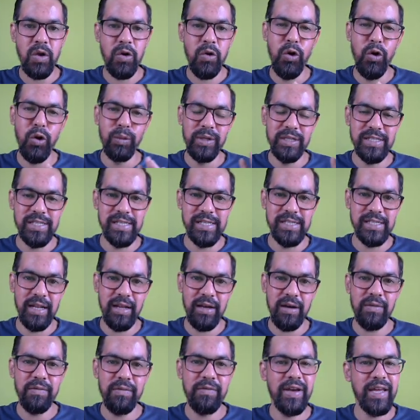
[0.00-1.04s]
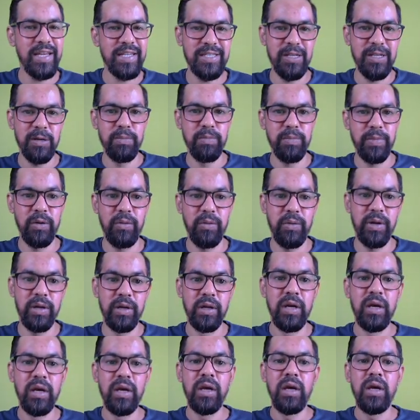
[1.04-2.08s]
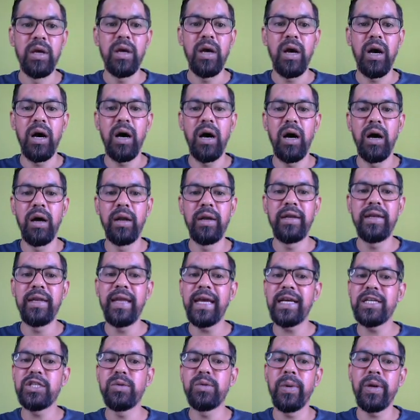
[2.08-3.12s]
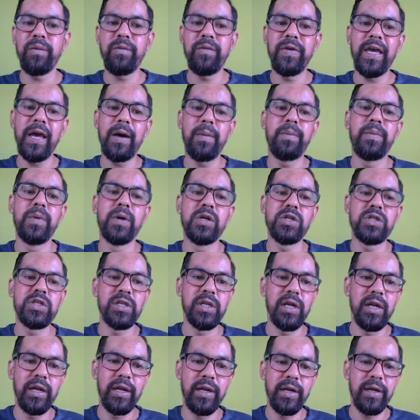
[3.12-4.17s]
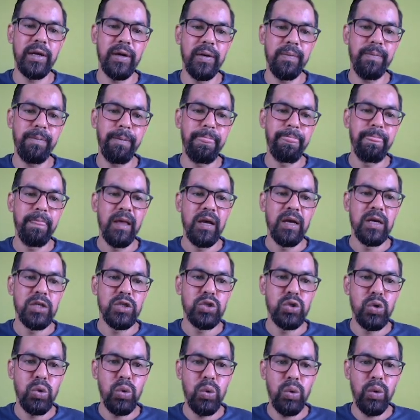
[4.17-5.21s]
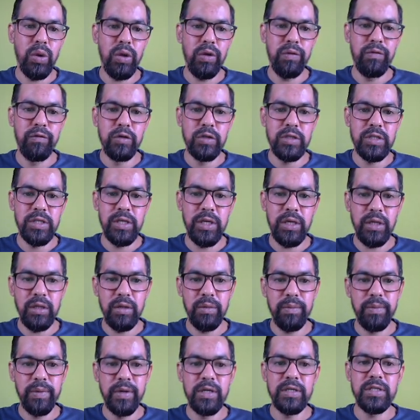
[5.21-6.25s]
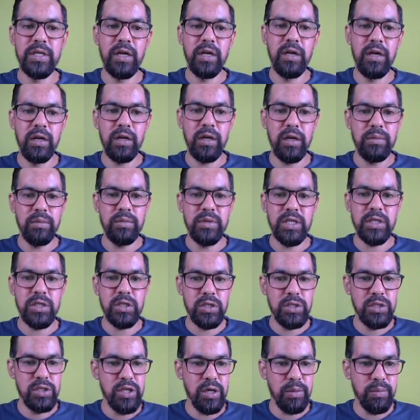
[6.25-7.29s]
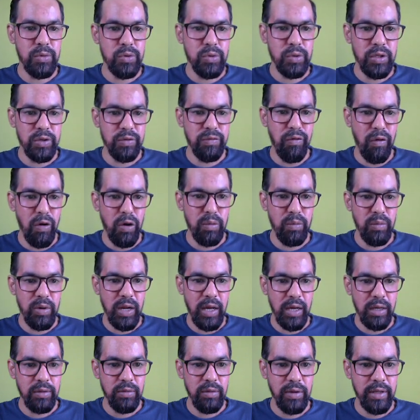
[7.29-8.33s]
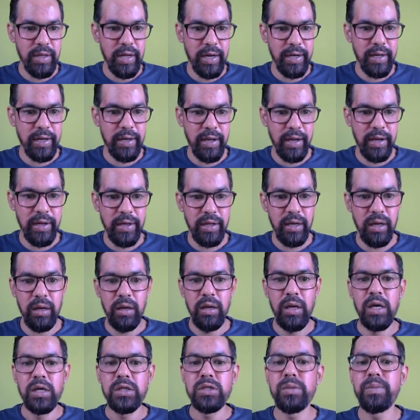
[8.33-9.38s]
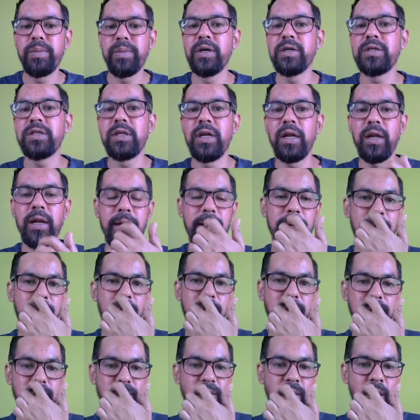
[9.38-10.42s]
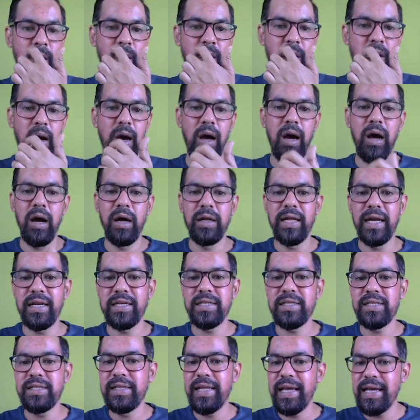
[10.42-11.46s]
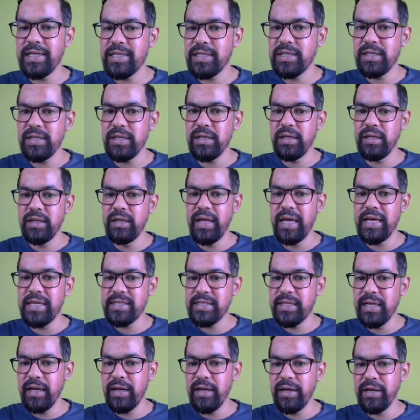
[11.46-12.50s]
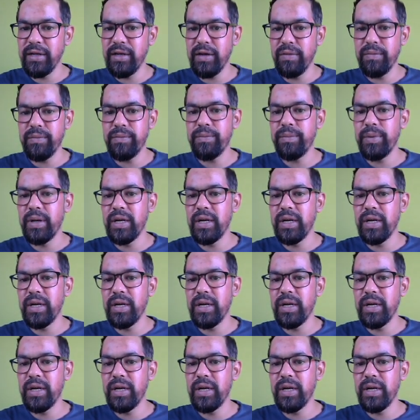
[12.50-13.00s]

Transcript: hope this is clear. Very simple one. Next one, we have personal income. So if you see the personal income, just jump to the formula, you will get an idea. So personal income, that is national income